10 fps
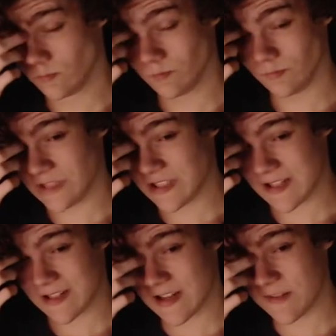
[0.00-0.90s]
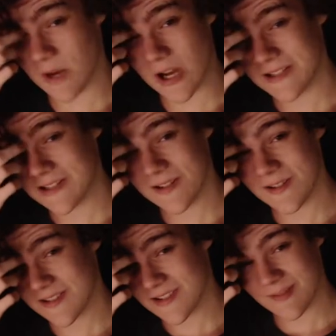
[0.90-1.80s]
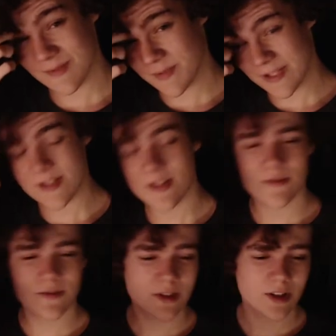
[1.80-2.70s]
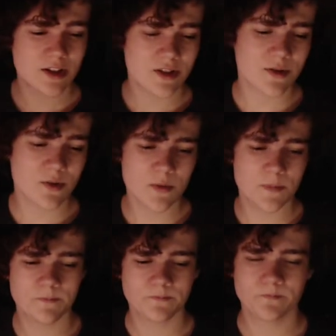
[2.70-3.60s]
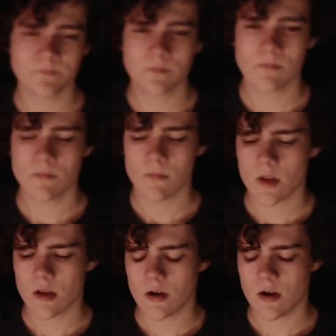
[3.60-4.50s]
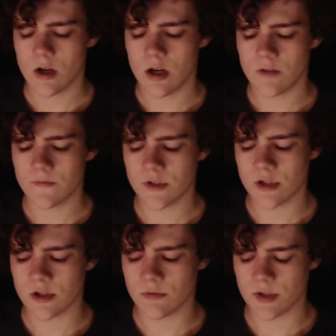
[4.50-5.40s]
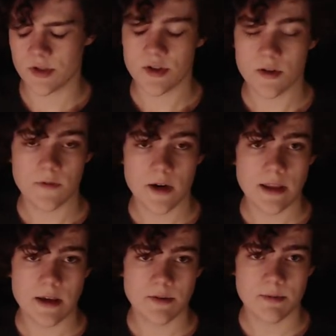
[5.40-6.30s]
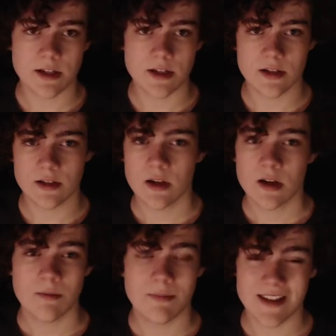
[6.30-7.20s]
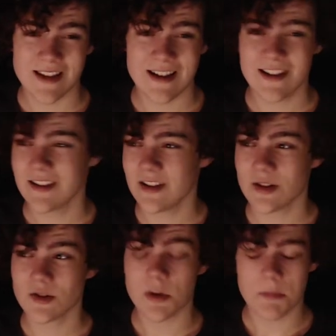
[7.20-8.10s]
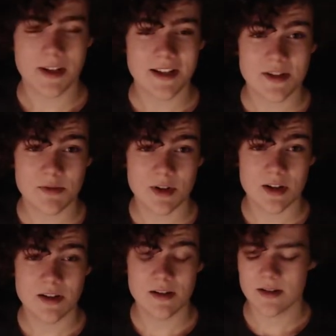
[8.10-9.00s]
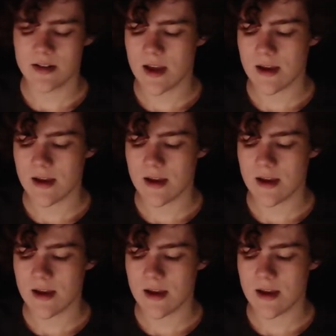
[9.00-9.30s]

these like kind of pot stickers that were being served for lunch at school. For dinner, we had stir fry, and that was pretty good. But yeah, you know, trumpet lessons were good today.